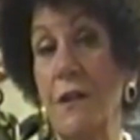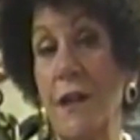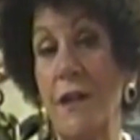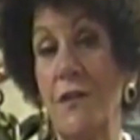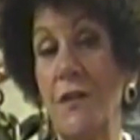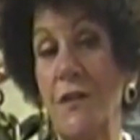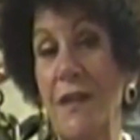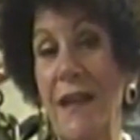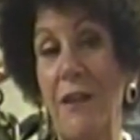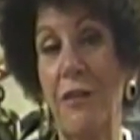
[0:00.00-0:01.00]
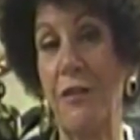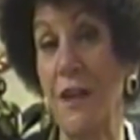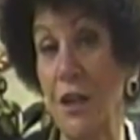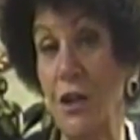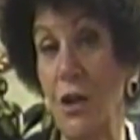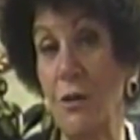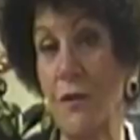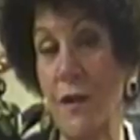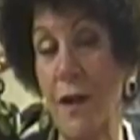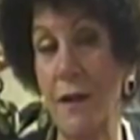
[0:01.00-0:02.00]
glaze to see how thick it
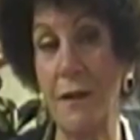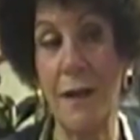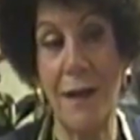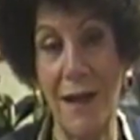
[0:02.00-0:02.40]
goes in,